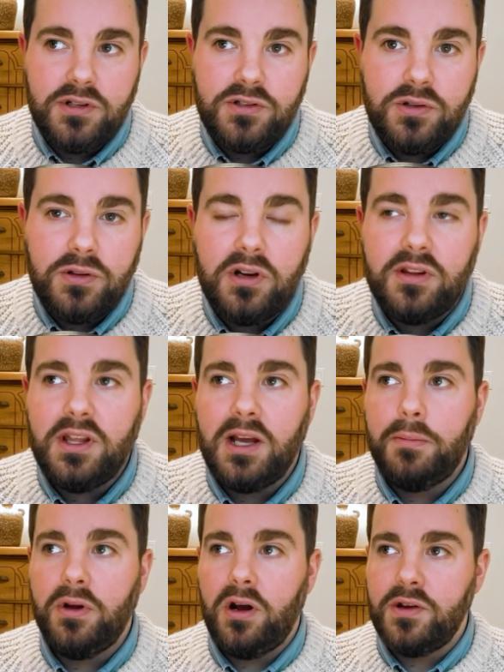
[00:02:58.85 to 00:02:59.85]
do their thing,
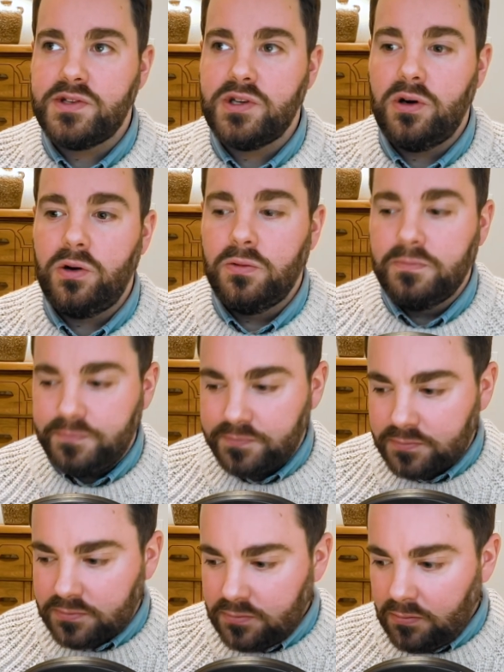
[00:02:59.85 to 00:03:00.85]
but also,
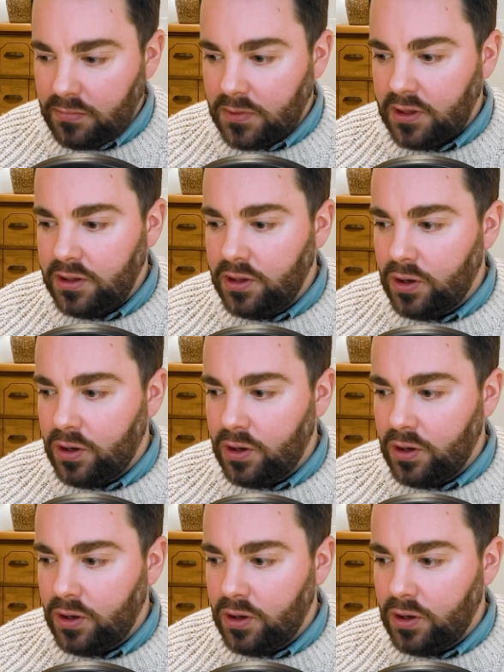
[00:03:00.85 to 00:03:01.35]
you